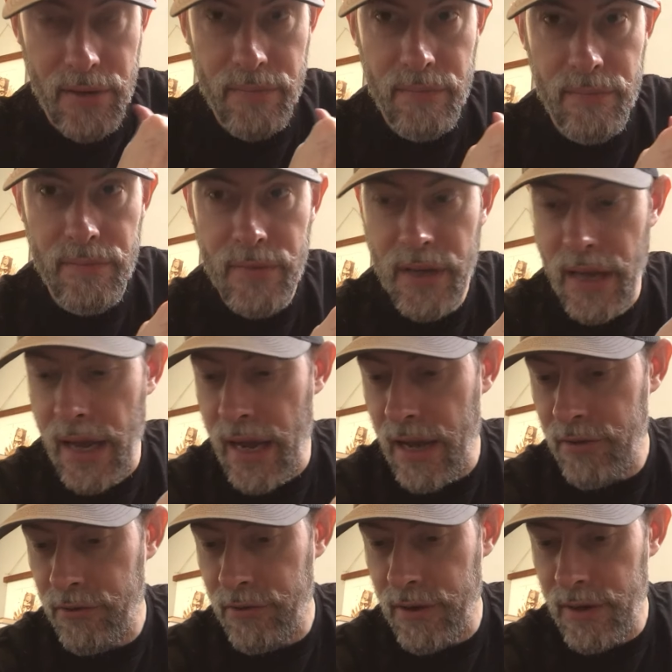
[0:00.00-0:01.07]
him the
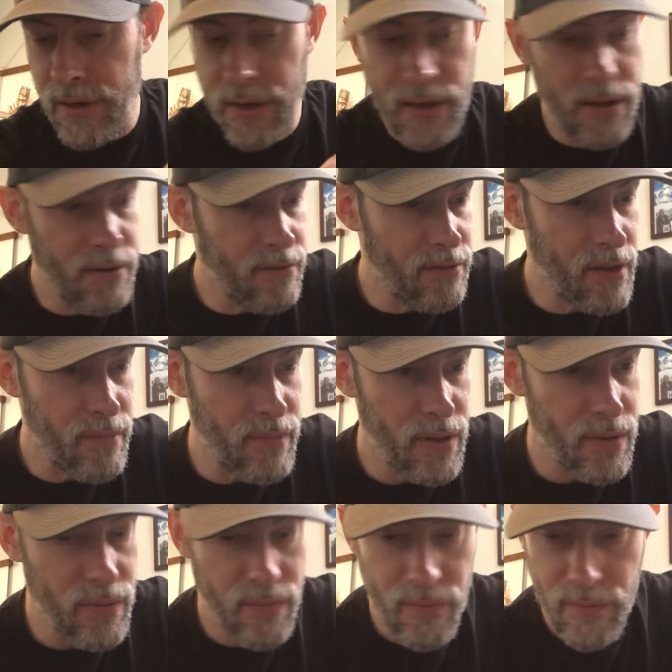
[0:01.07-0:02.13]
cash, and he sent
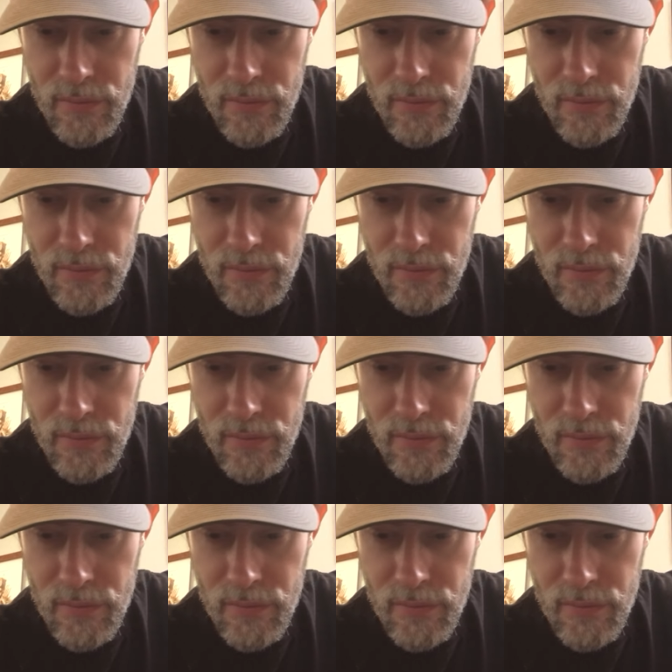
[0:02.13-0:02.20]
me